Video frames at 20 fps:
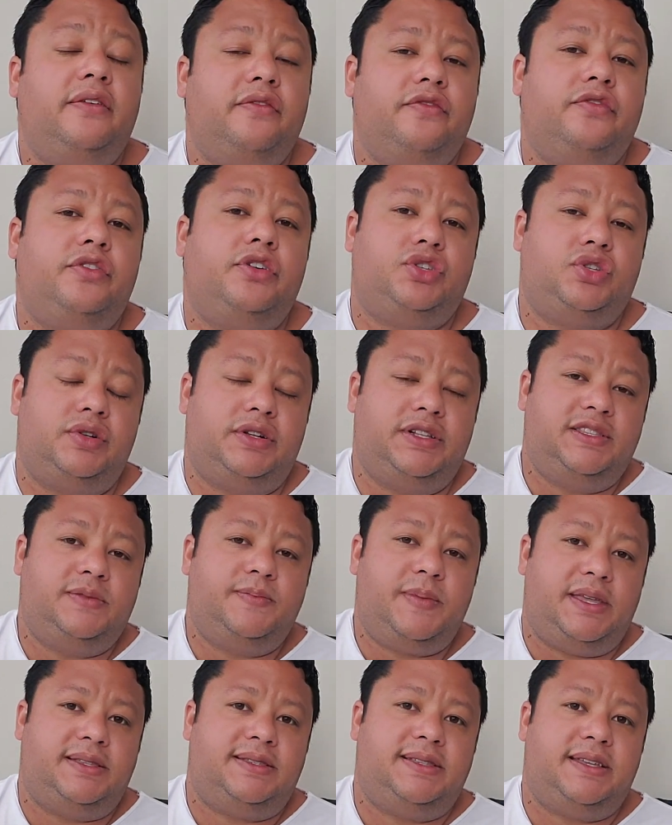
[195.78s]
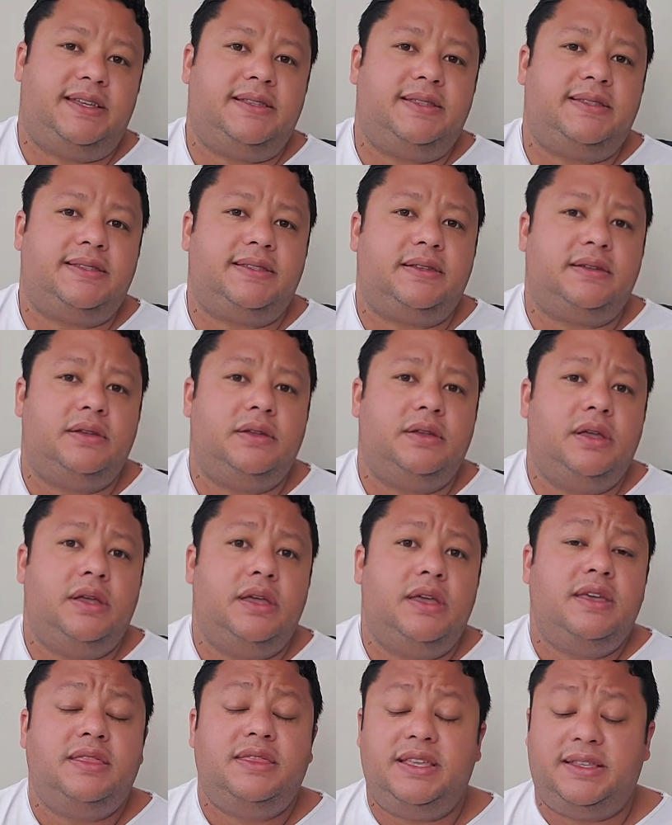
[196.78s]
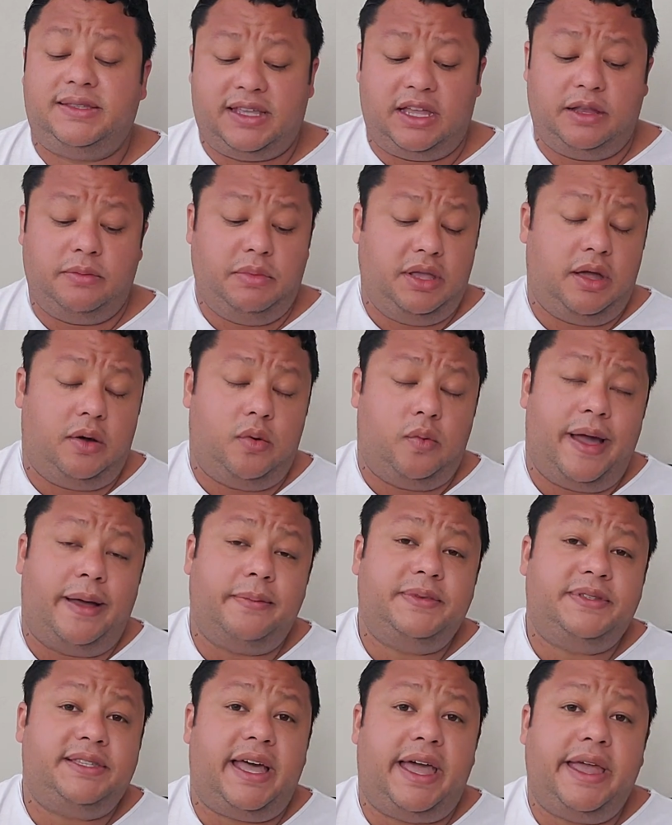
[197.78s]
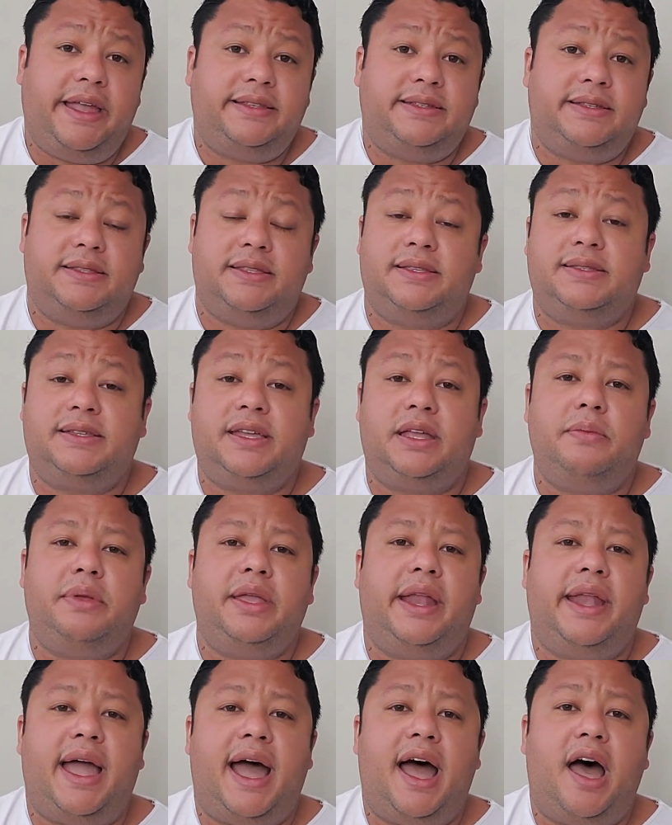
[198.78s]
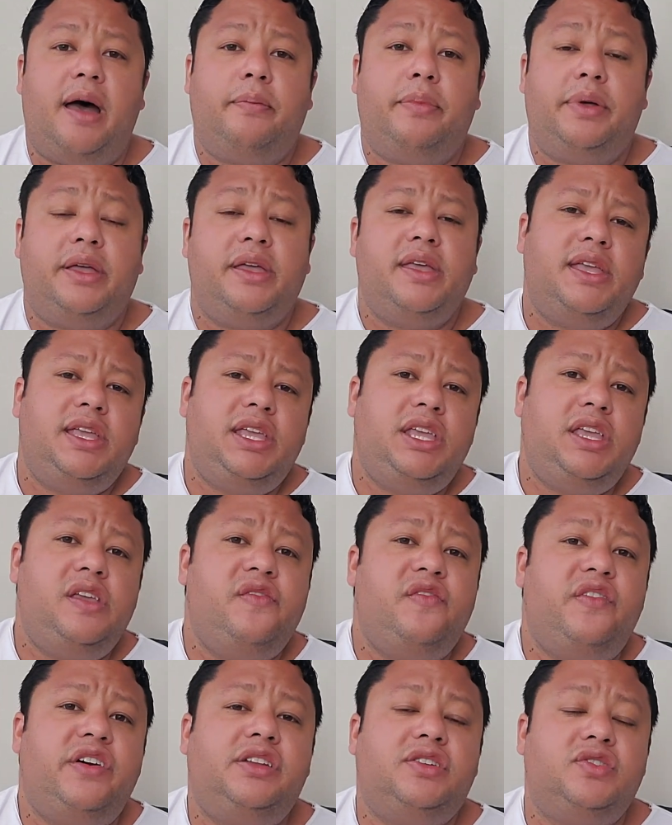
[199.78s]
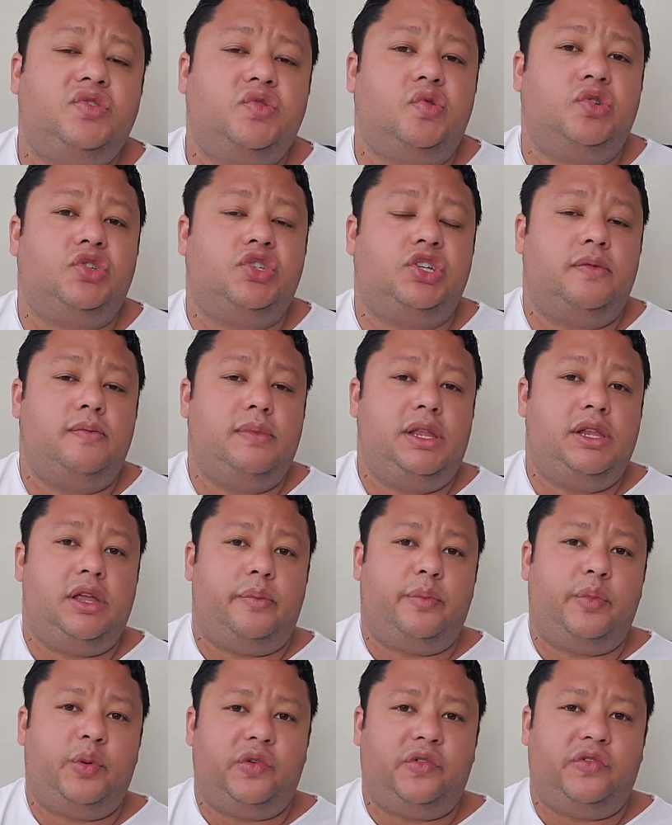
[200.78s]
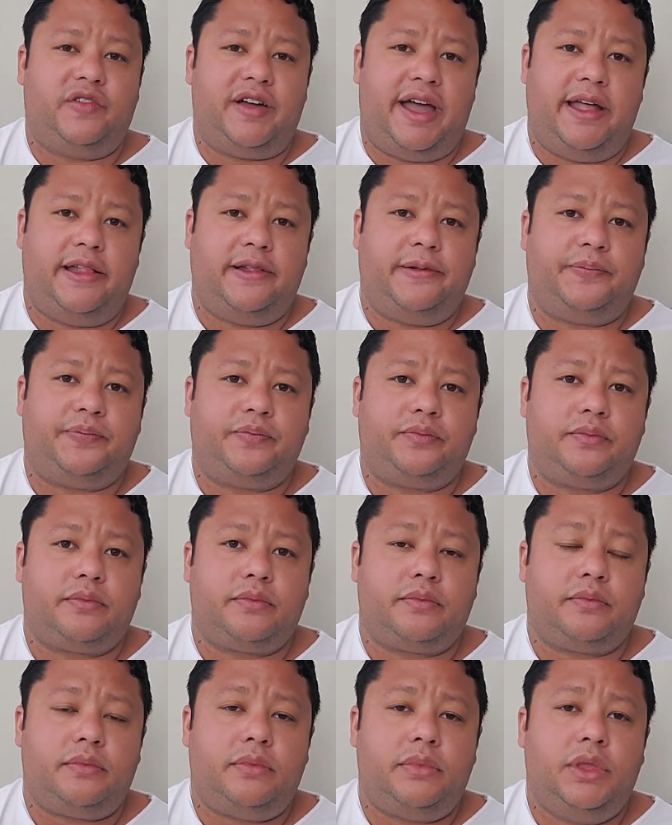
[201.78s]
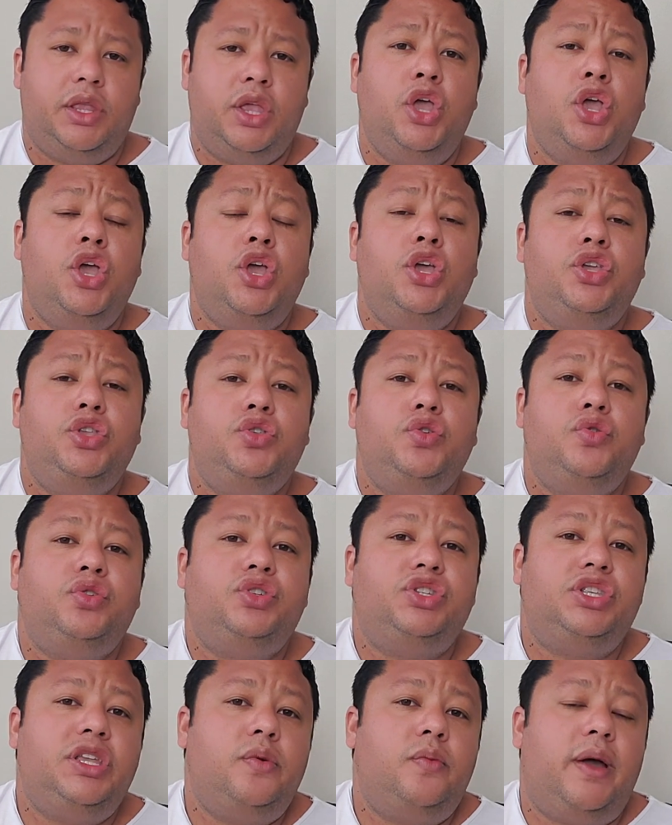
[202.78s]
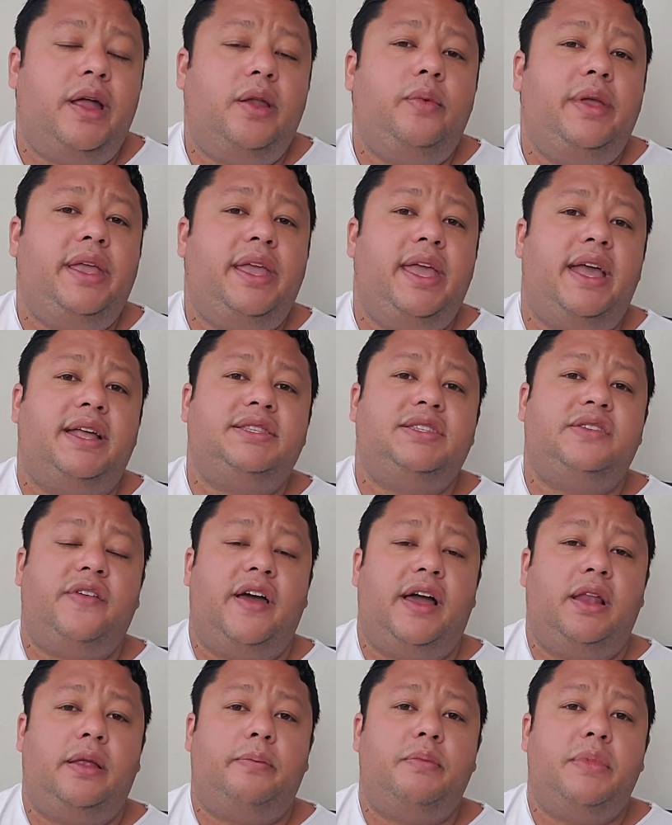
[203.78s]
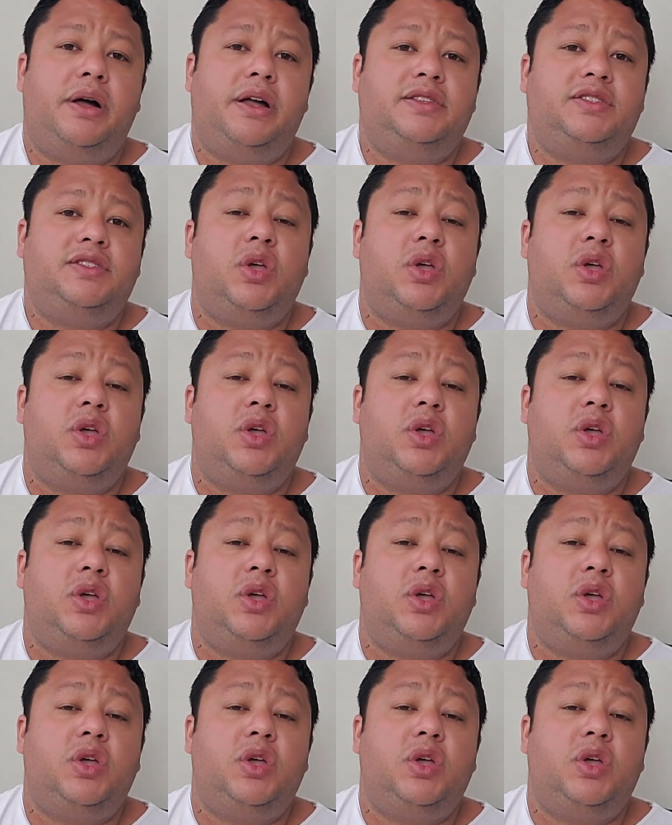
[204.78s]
virtual spaces. This can be a website, this can be an app, even a social media profile. Usually when we hear development,